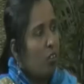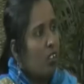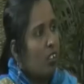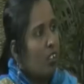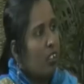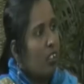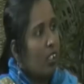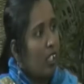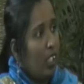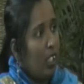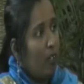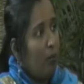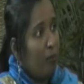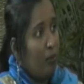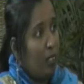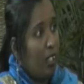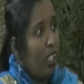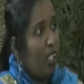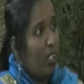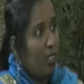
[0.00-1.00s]
help
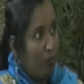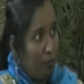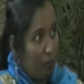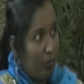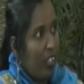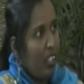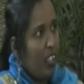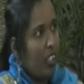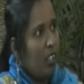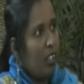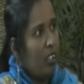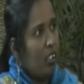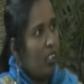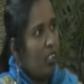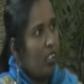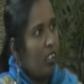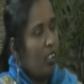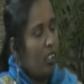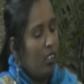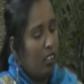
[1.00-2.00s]
the funding
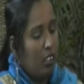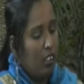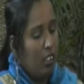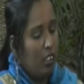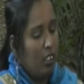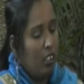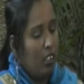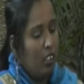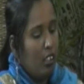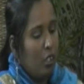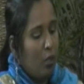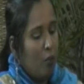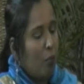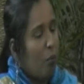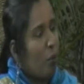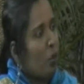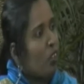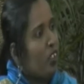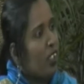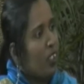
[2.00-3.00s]

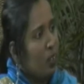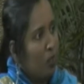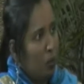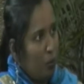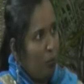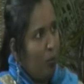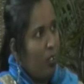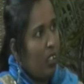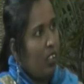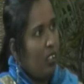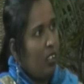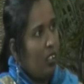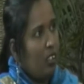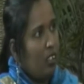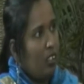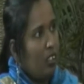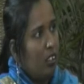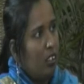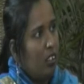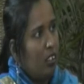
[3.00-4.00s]
project to
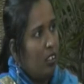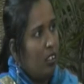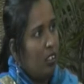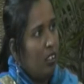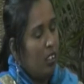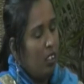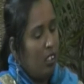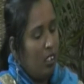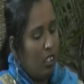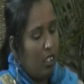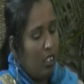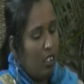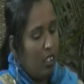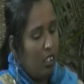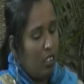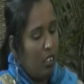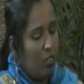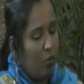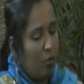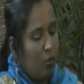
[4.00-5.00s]
bring in
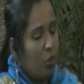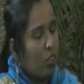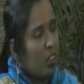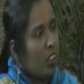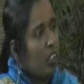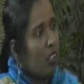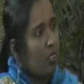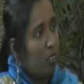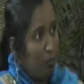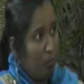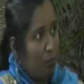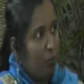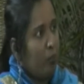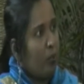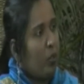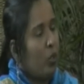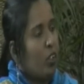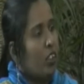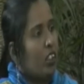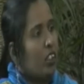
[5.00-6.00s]
the water,
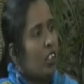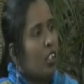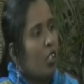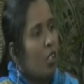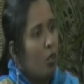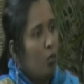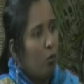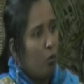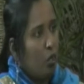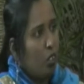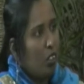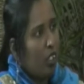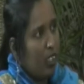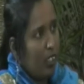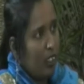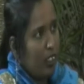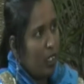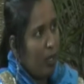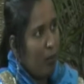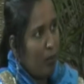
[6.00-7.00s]
because water
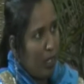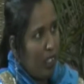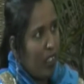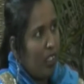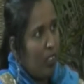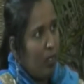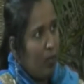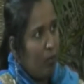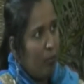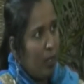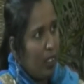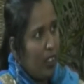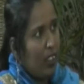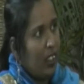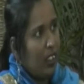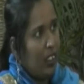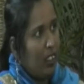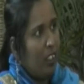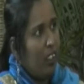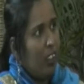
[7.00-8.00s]
is the main
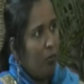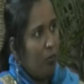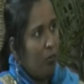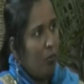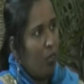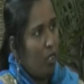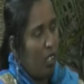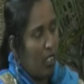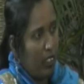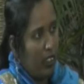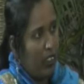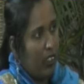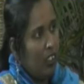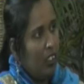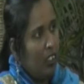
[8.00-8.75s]
basic need for us,